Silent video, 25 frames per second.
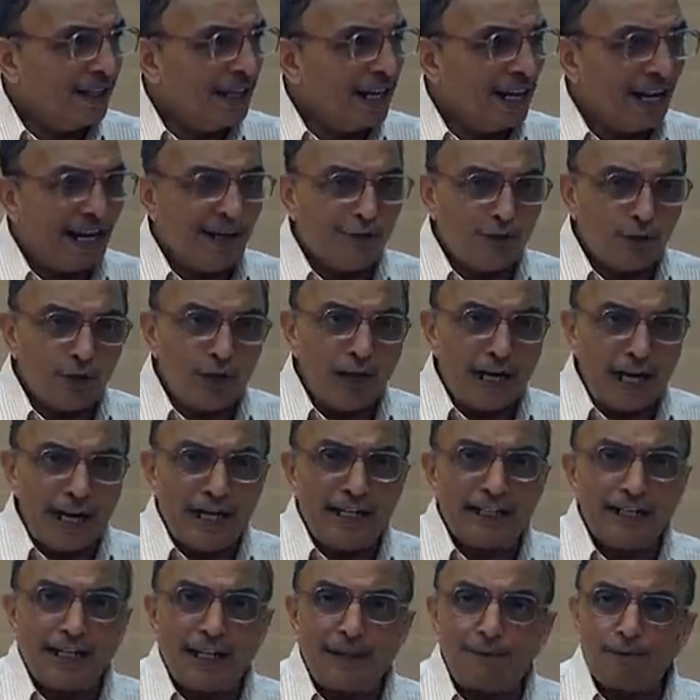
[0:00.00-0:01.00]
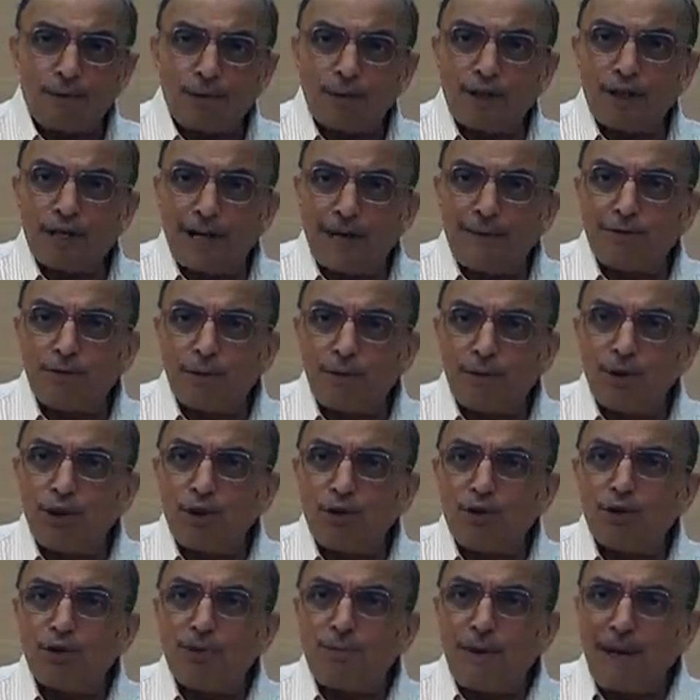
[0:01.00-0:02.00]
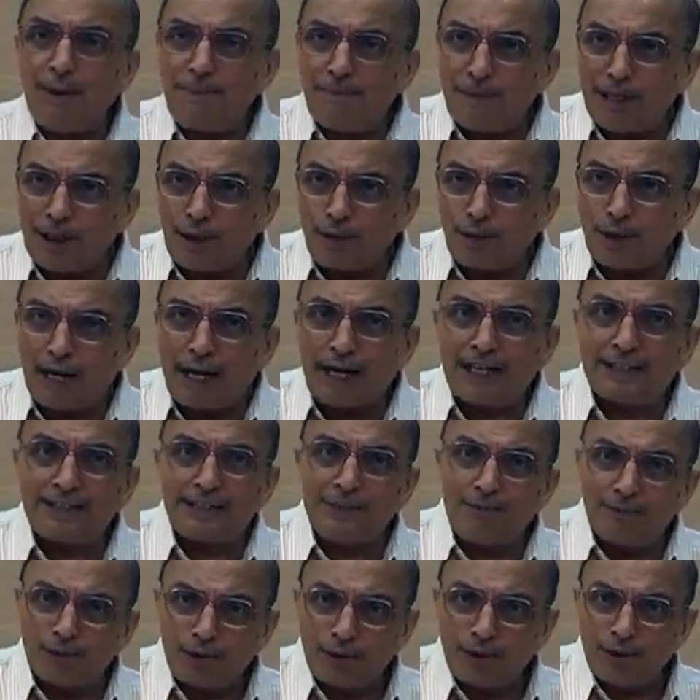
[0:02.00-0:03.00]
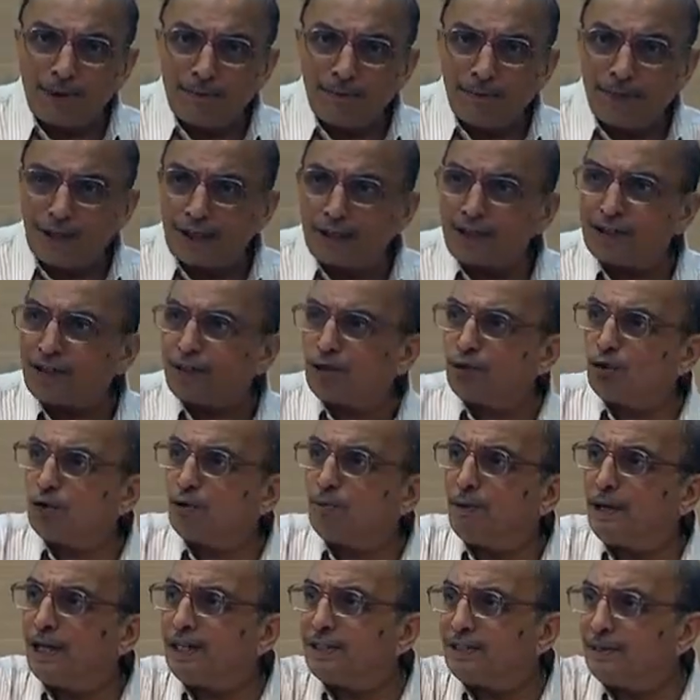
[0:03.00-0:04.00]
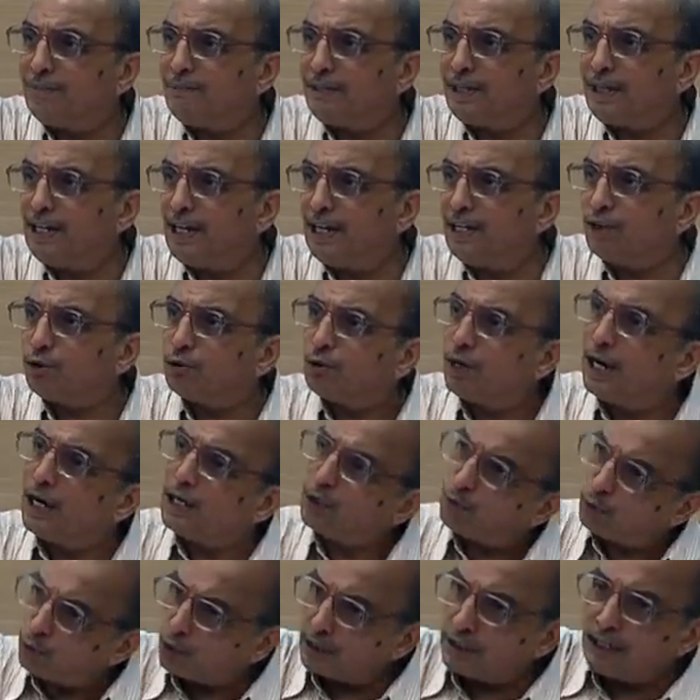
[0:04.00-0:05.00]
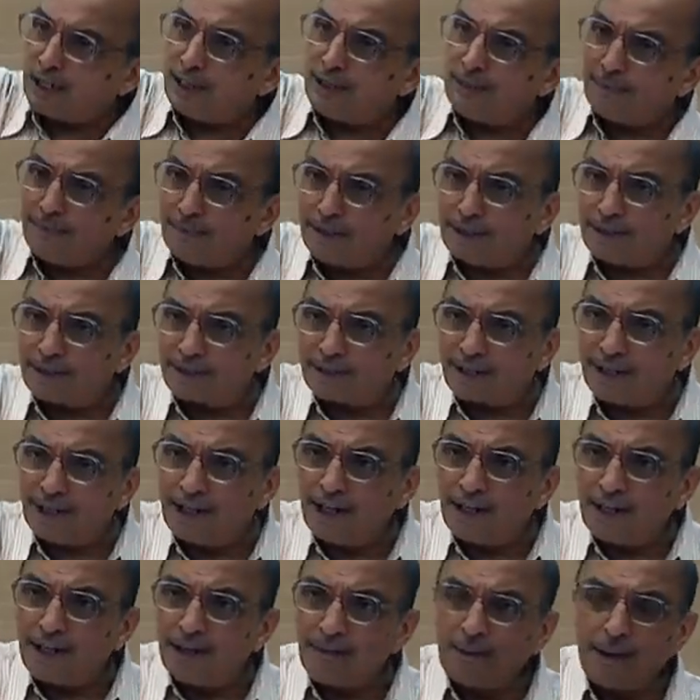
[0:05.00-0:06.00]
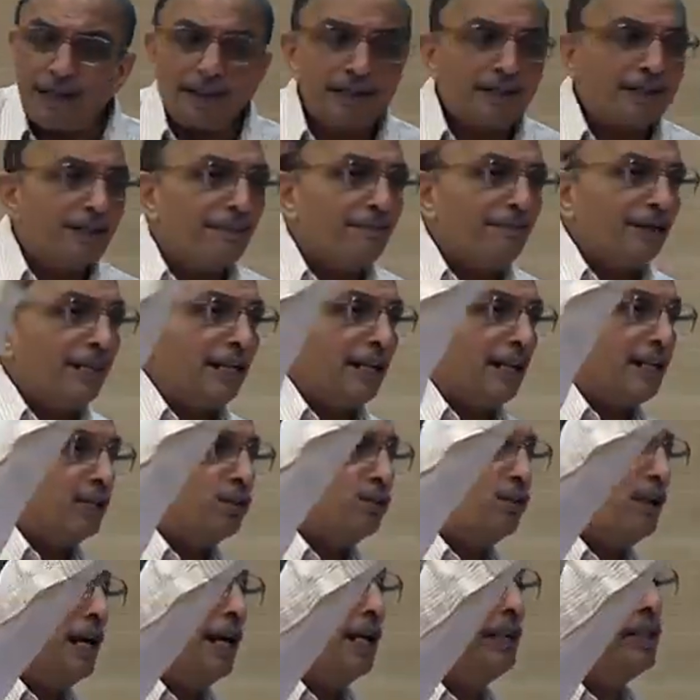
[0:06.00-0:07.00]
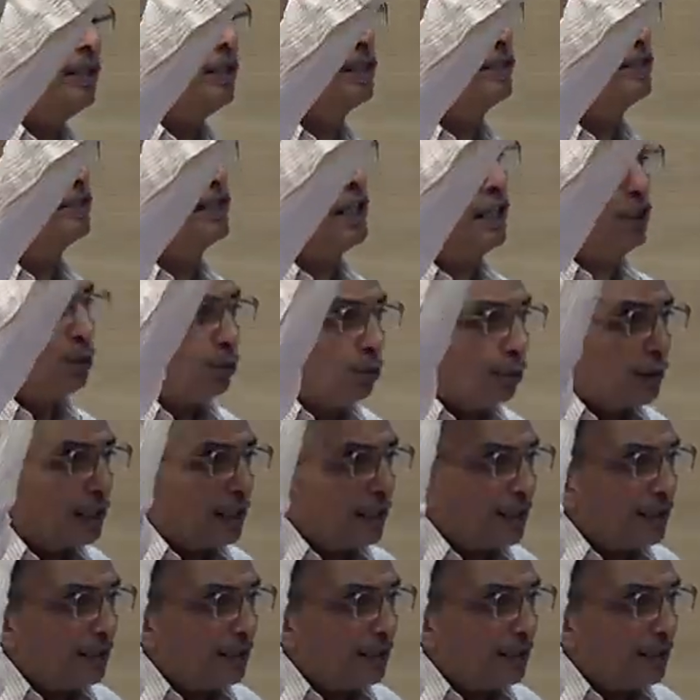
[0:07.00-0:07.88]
I would like that program to be used by me to add some two numbers, used by somebody else to add two other numbers, by somebody else to add still two other